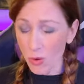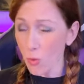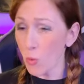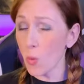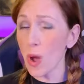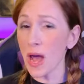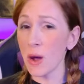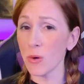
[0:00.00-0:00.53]

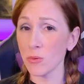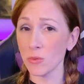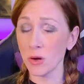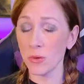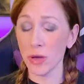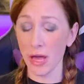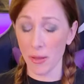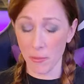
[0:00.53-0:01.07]
Wow.
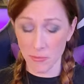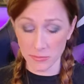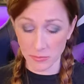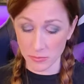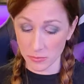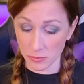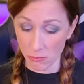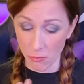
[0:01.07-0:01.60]
Okay.
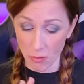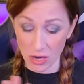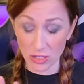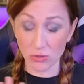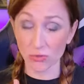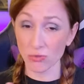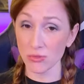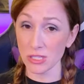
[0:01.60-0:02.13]
That's
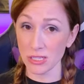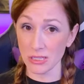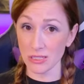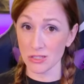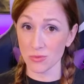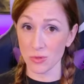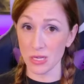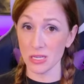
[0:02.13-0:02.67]
really
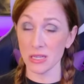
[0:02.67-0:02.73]
sweet.